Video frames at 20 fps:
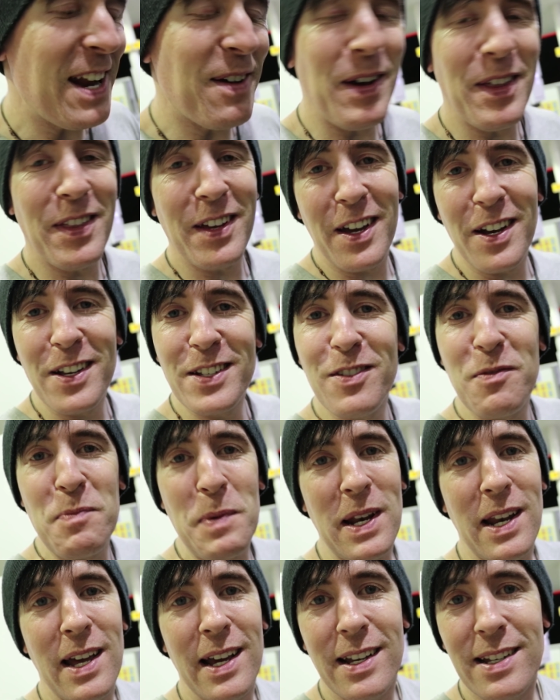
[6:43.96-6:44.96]
Anyway, the girls have
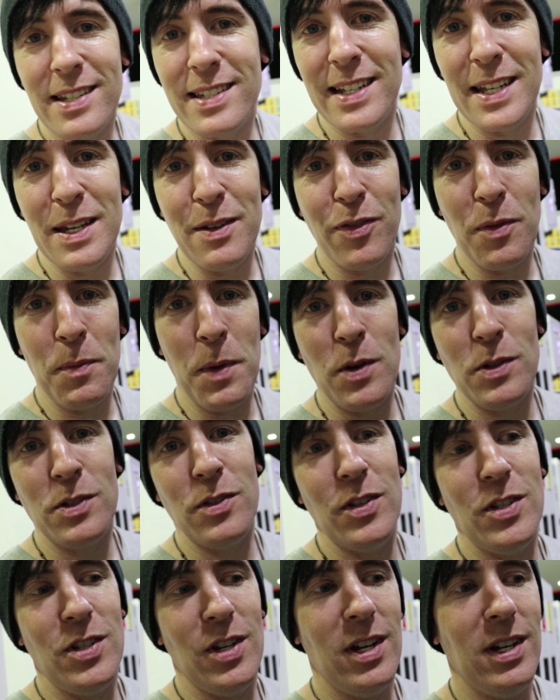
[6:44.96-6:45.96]
been like asleep for most
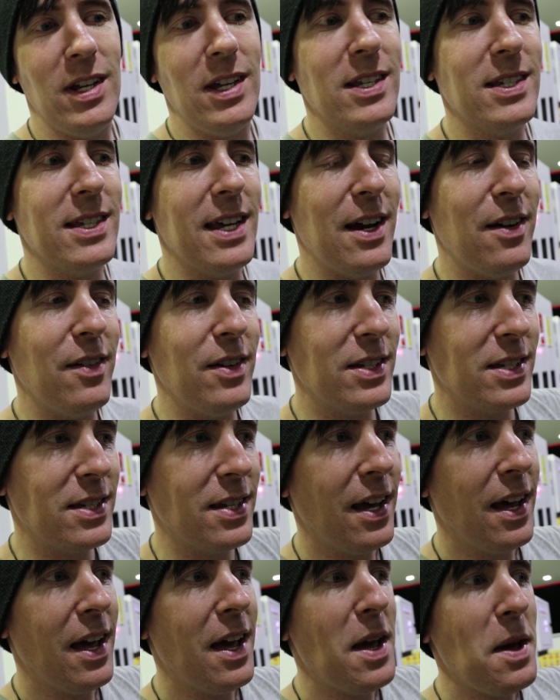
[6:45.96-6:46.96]
of the journey.
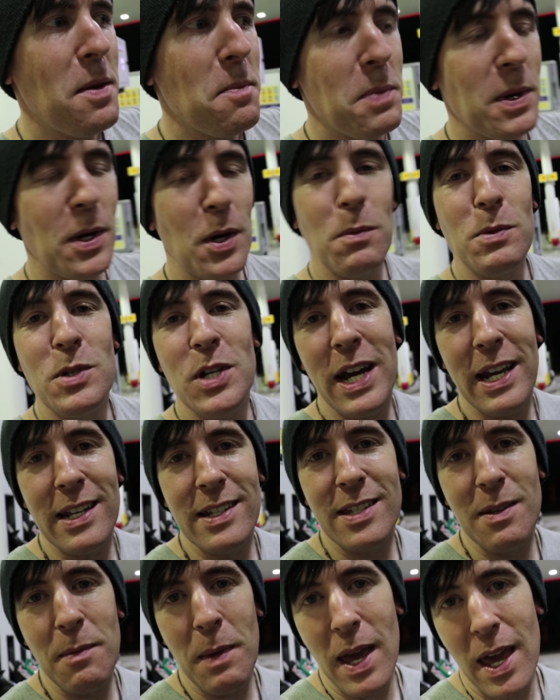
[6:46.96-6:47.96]
Sarah's been up
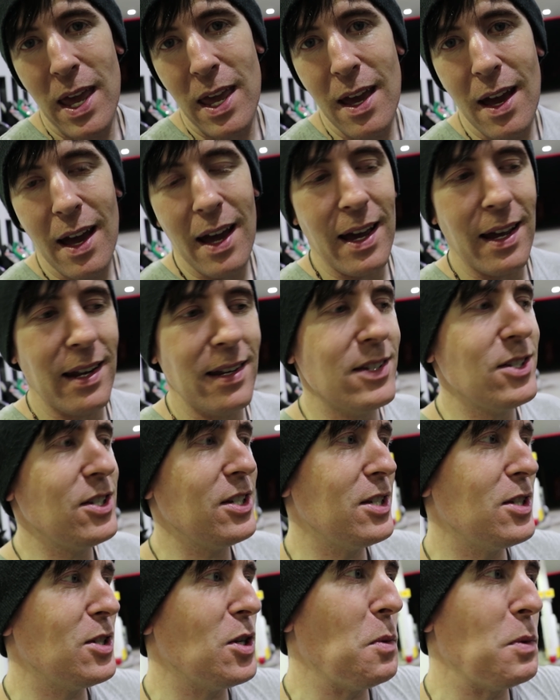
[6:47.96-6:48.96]
chatting to me and
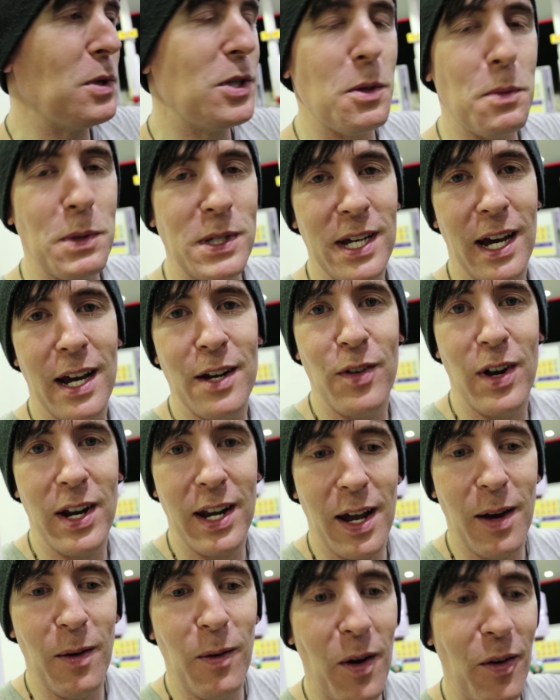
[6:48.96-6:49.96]
she's super, super tired right
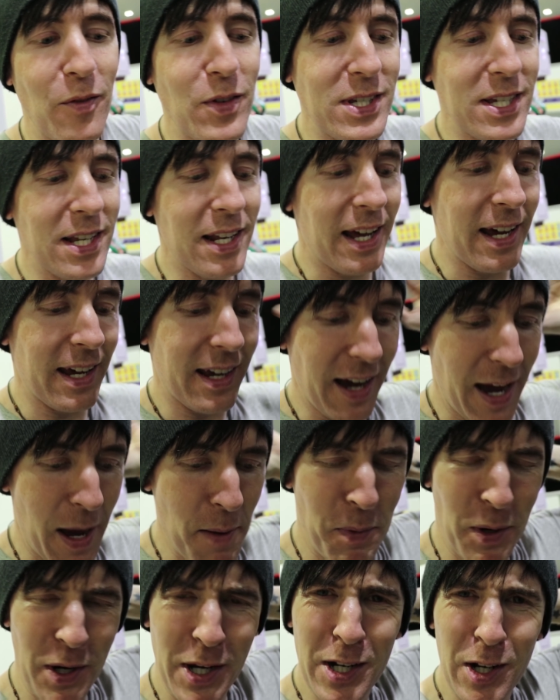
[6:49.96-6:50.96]
now. Obviously, like,
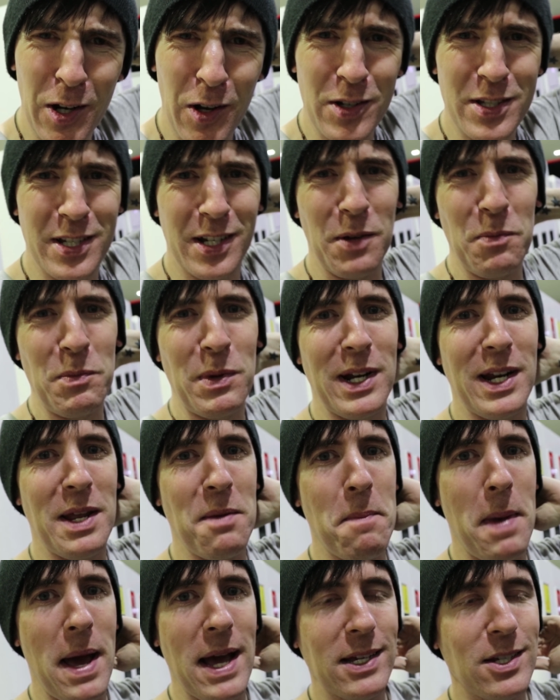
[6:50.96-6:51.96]
our body clocks are completely
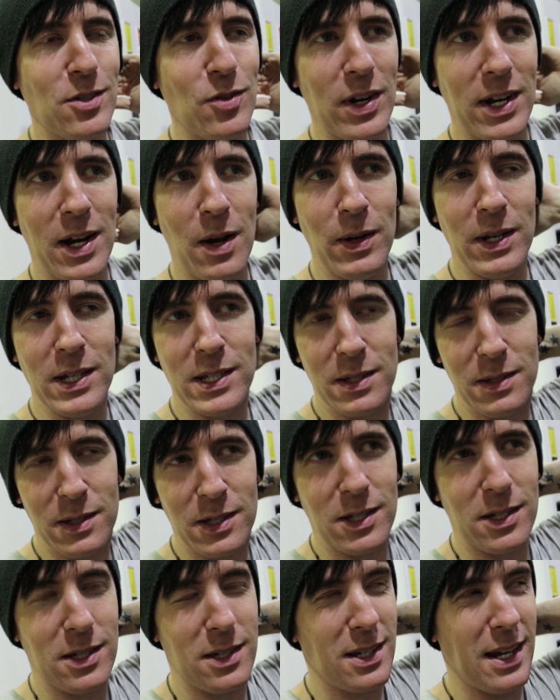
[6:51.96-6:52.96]
messed right now and
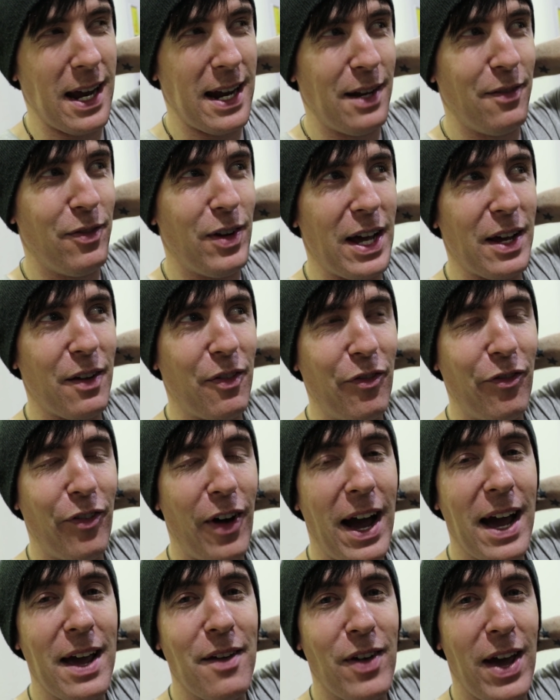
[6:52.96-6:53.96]
it's kind of like
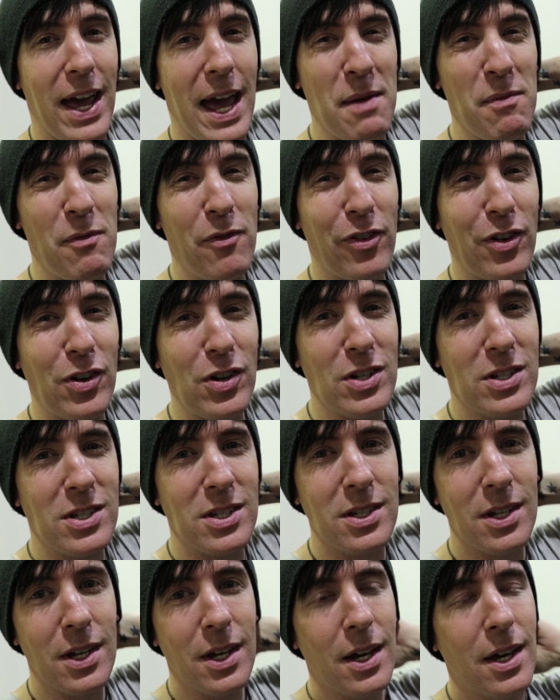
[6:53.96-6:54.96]
5 a.m. for
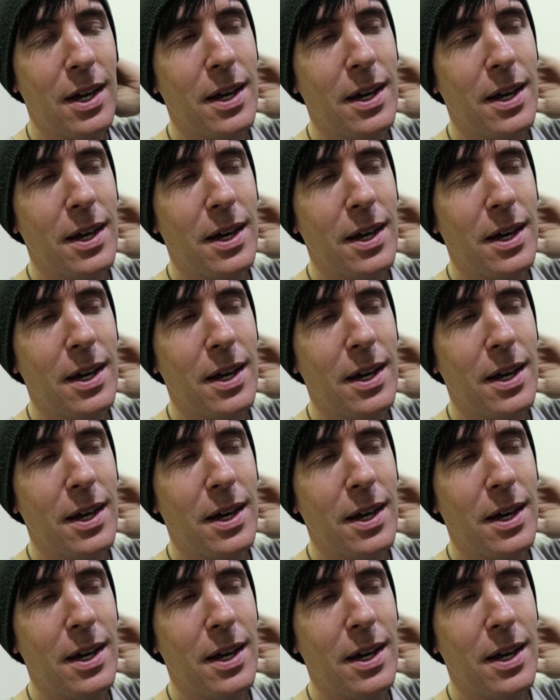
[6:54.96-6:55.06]
us.